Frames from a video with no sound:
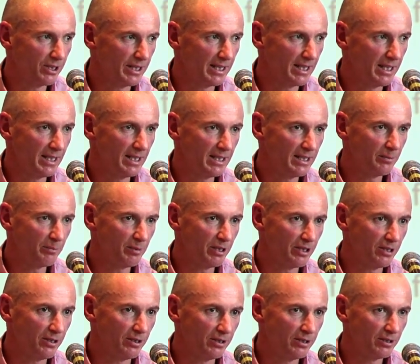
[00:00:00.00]
I guess,
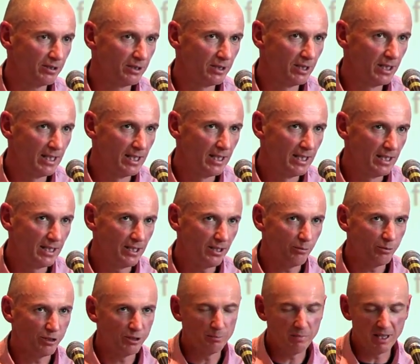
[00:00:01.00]
because
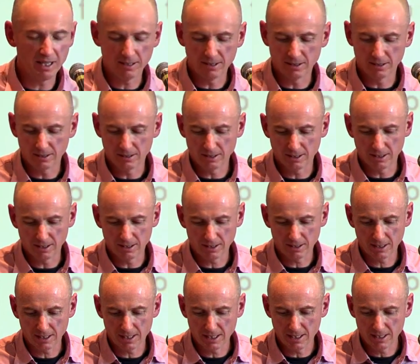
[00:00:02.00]
it was mountains to the
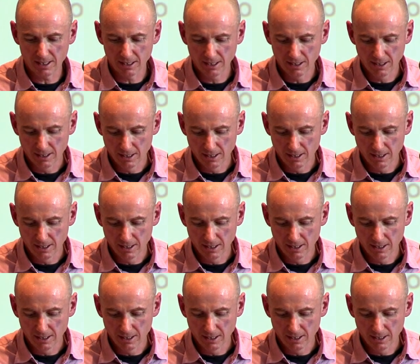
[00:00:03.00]
sea,